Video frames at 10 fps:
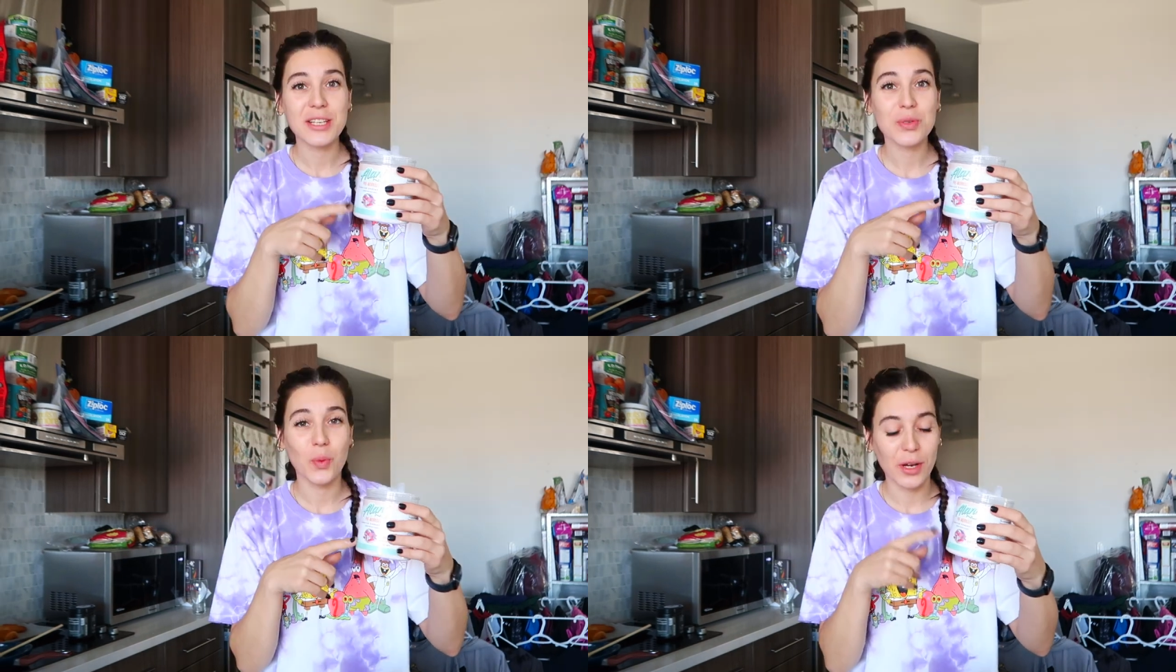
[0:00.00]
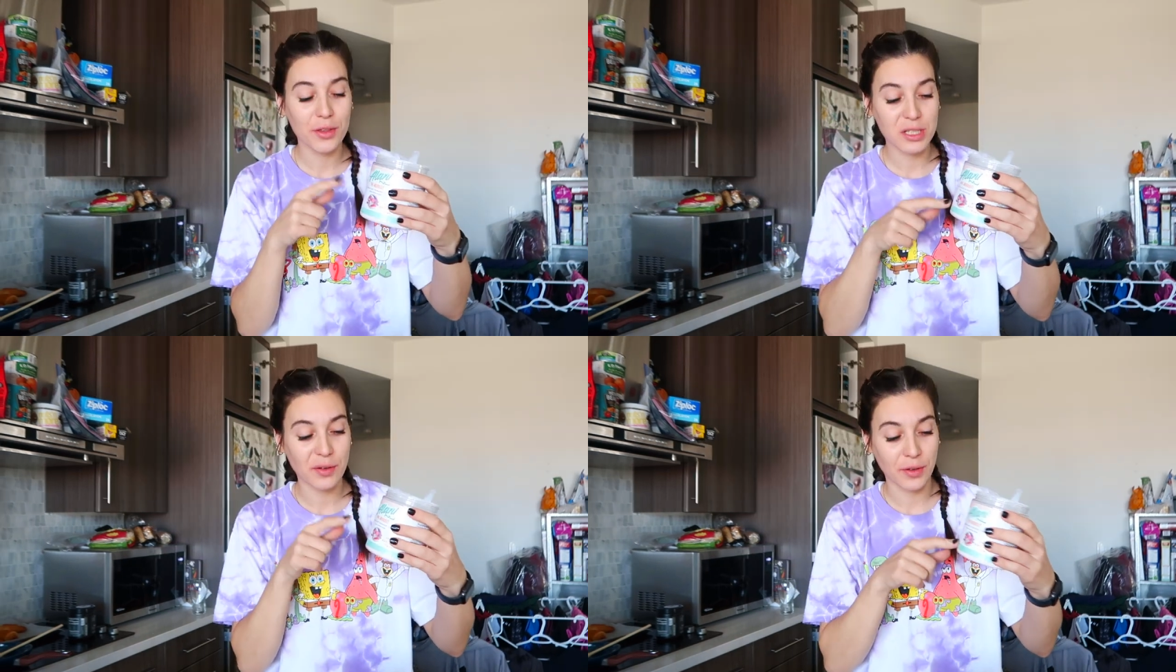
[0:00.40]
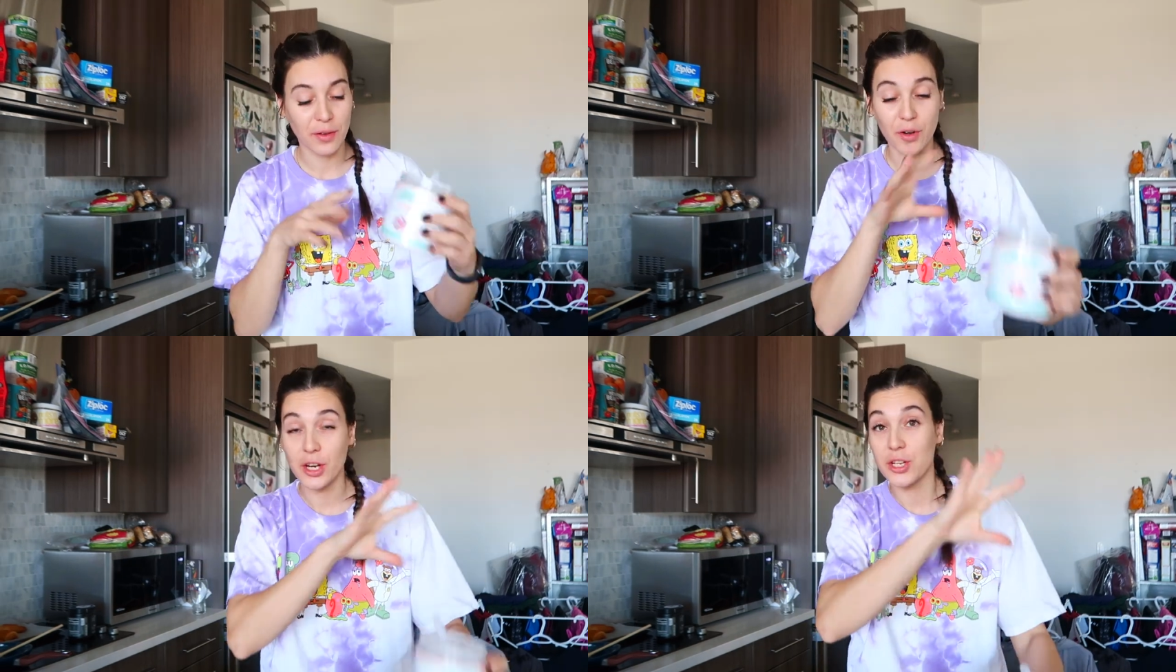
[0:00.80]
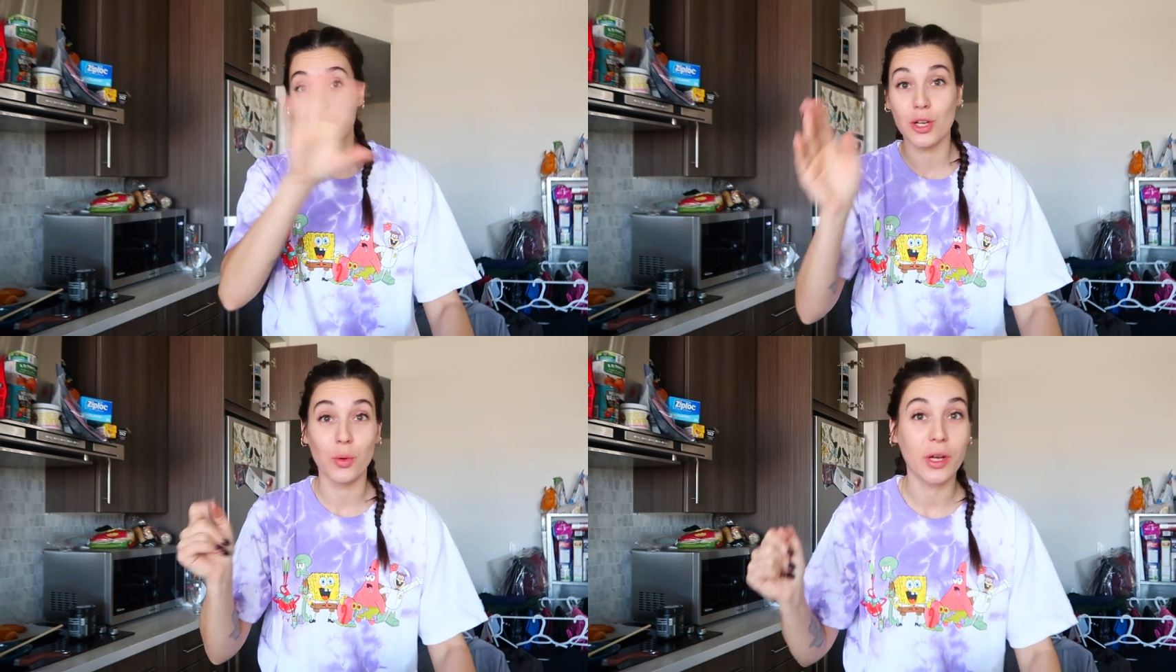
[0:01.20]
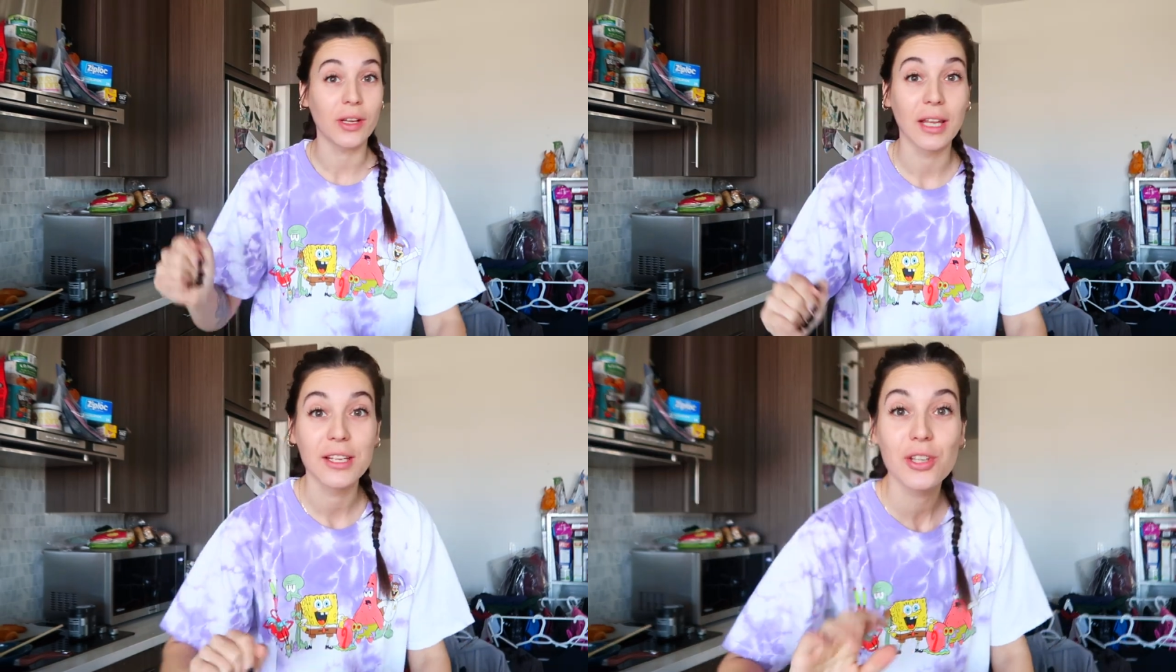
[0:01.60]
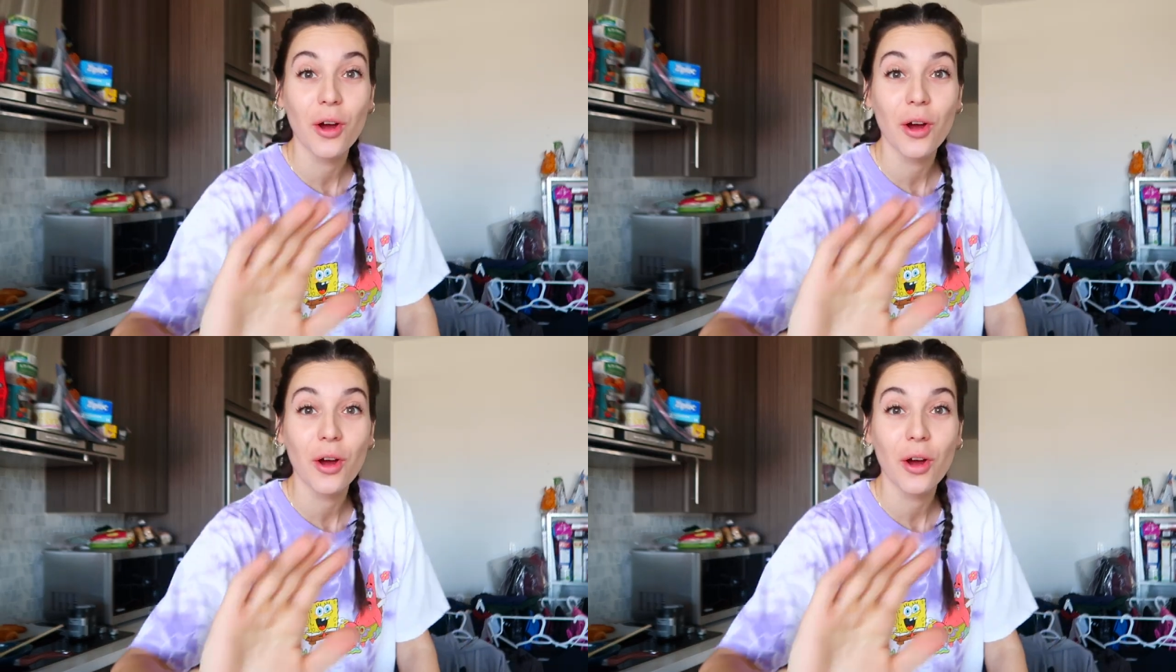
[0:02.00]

swear this flavor is so good. Let's